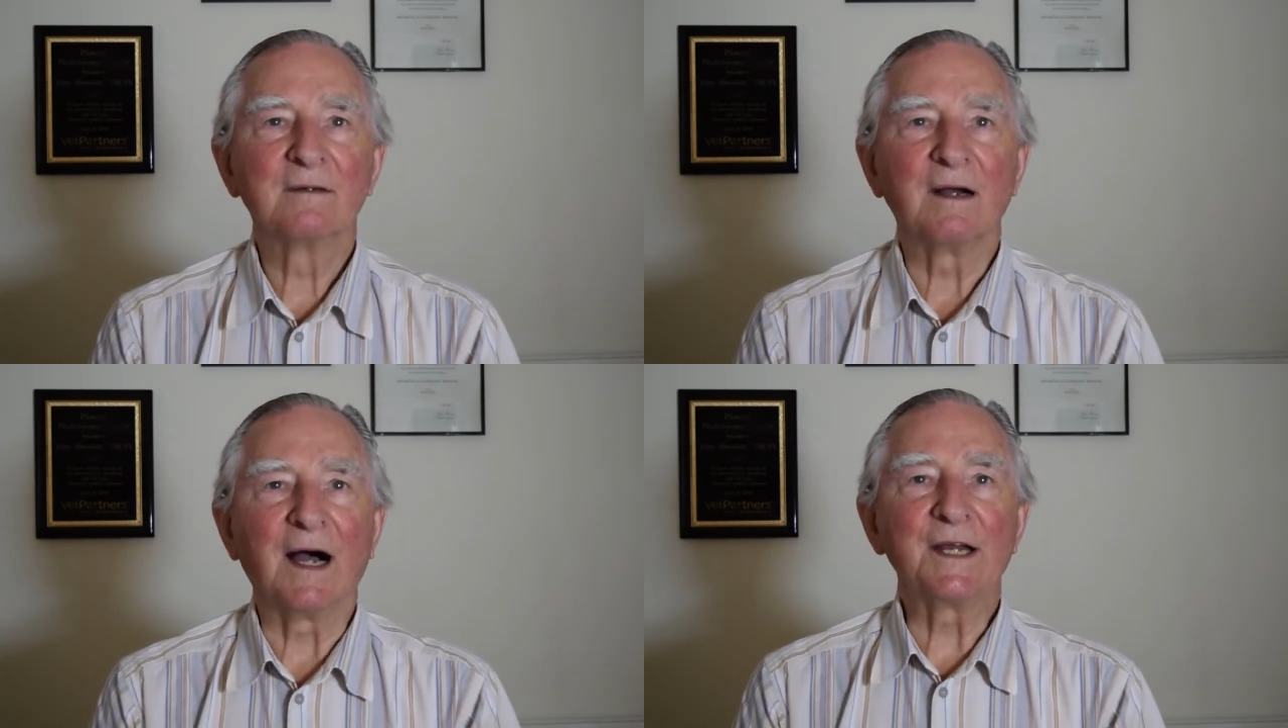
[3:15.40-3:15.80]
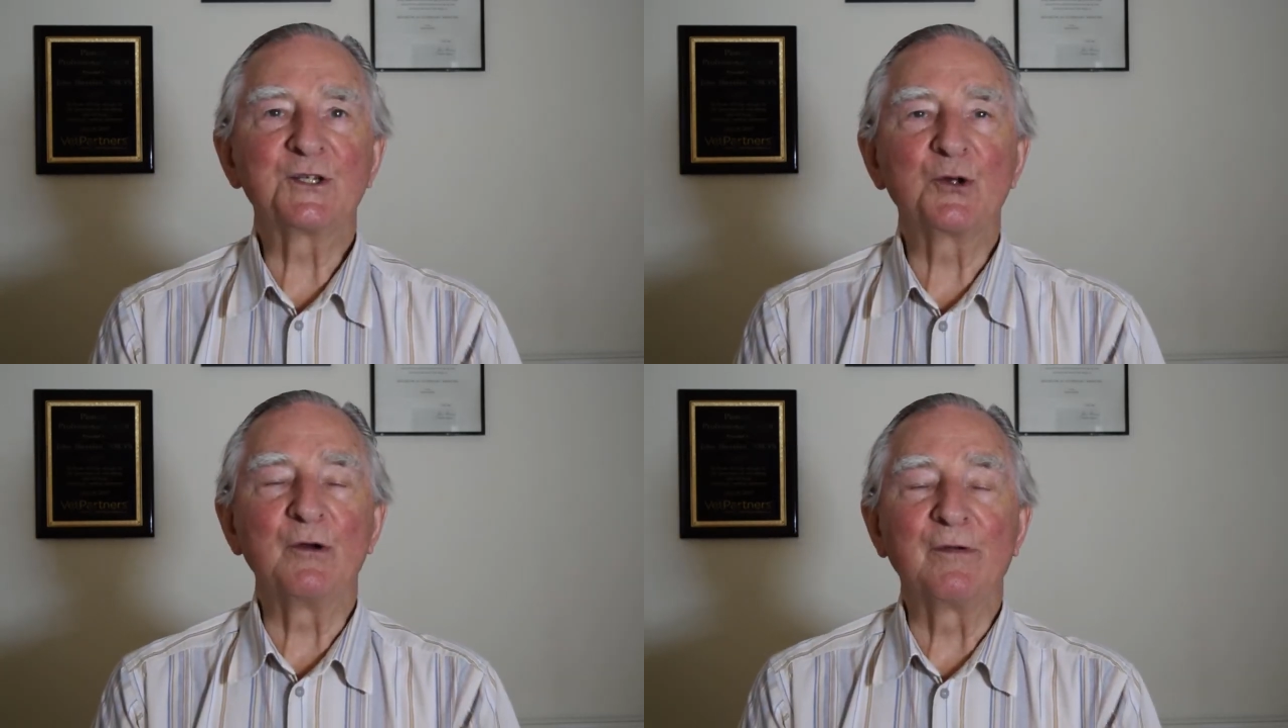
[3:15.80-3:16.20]
I
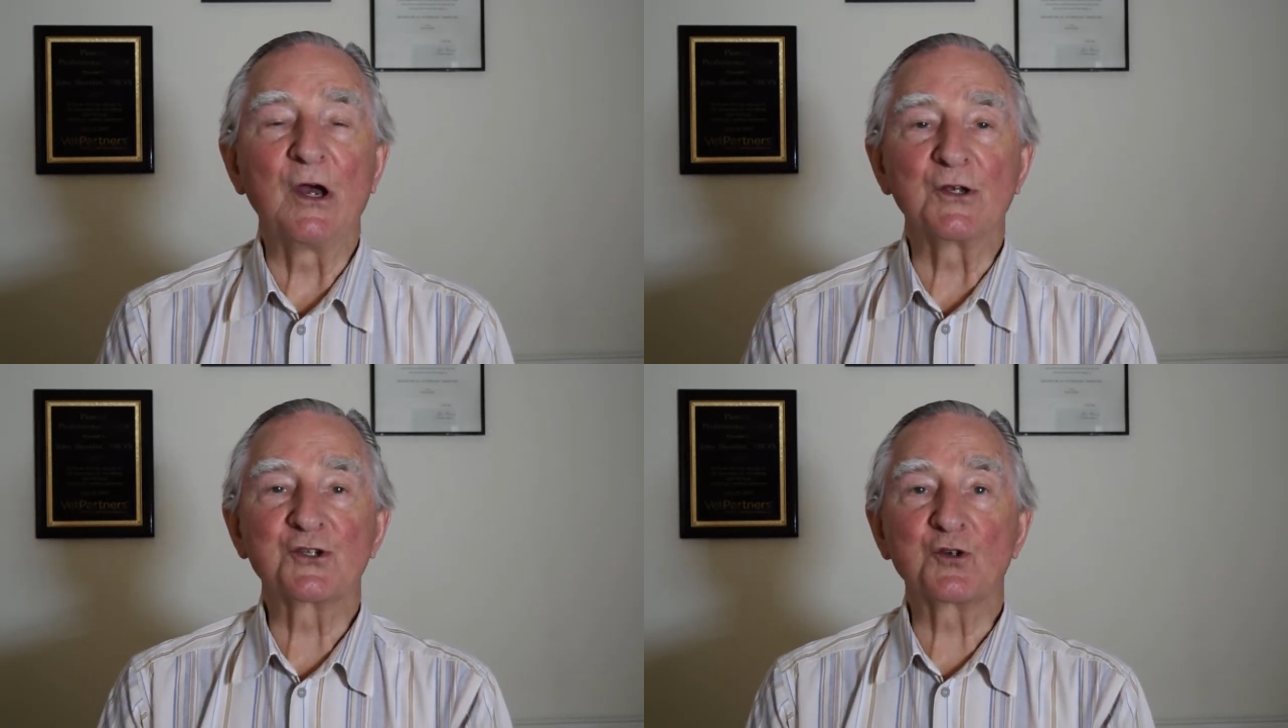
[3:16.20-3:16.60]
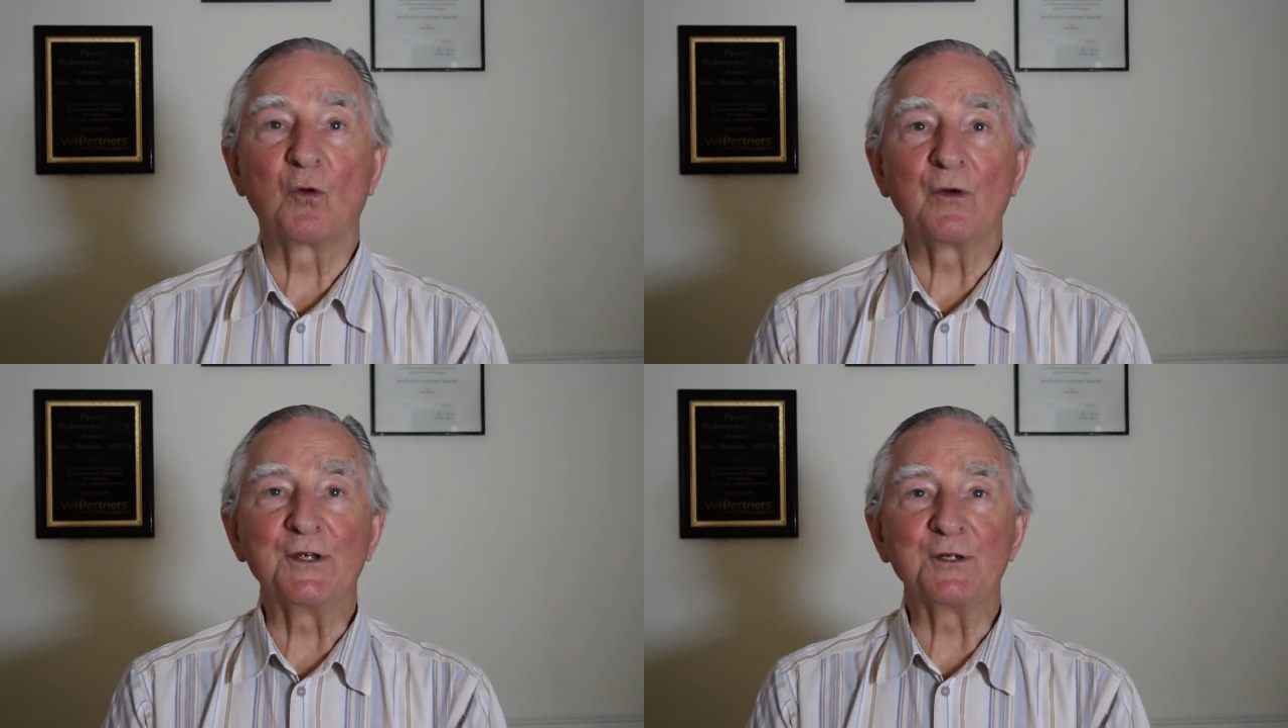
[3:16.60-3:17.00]
too have heard
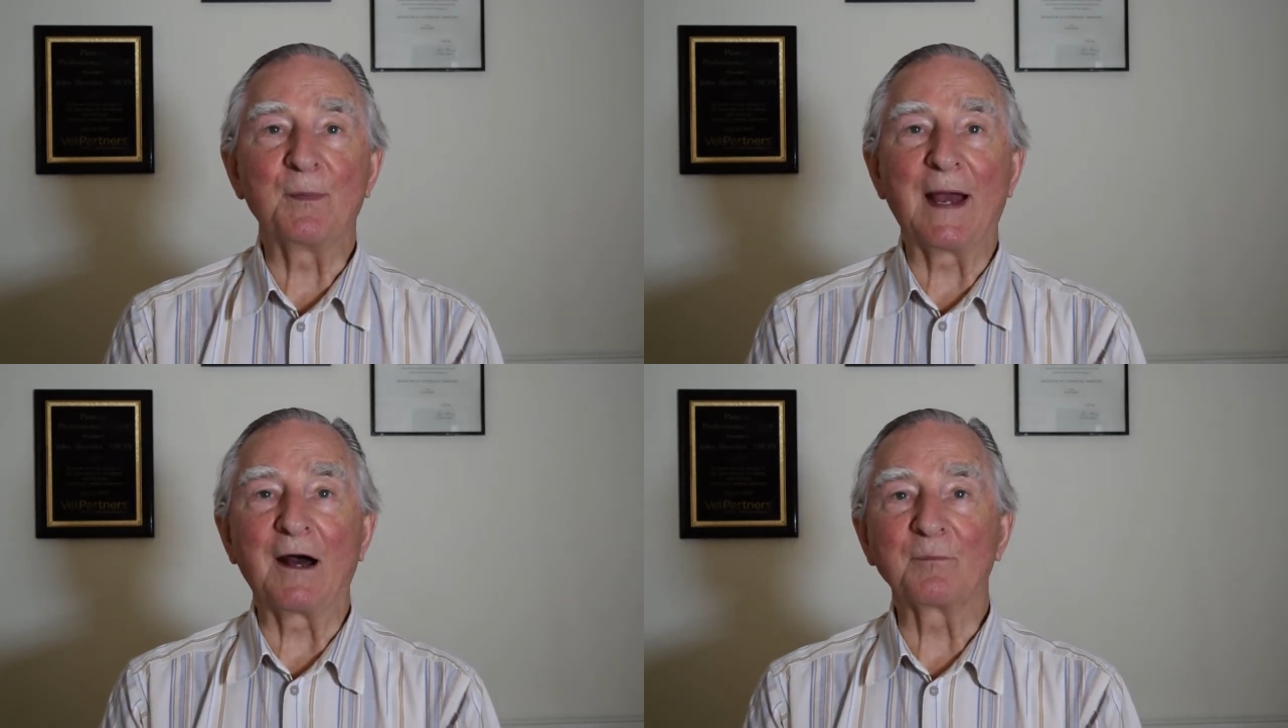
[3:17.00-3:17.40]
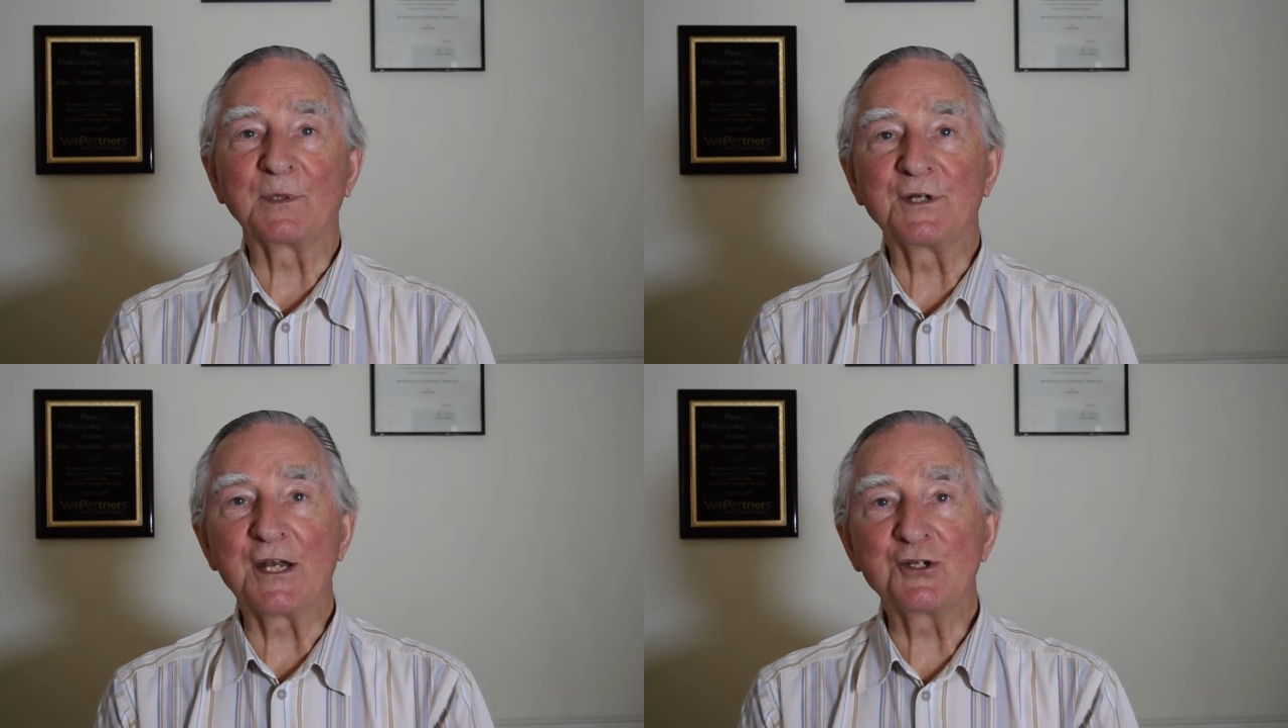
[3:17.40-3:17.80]
stories about
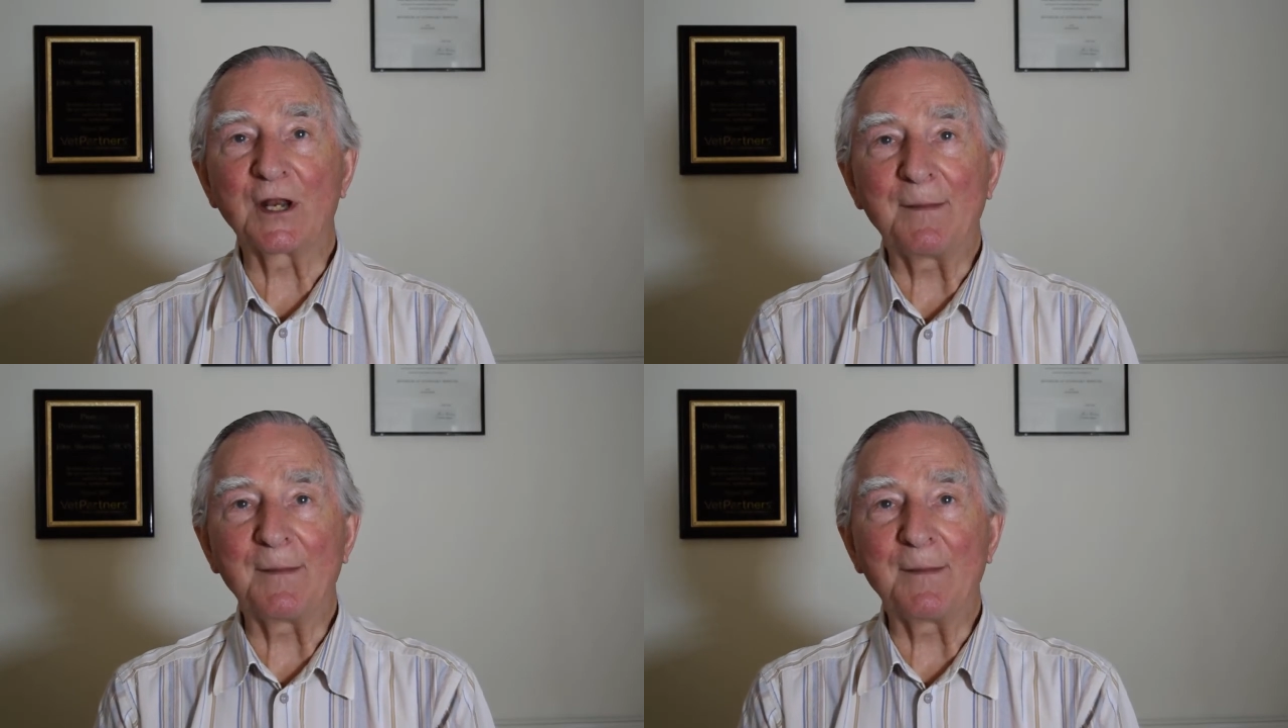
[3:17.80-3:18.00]
potential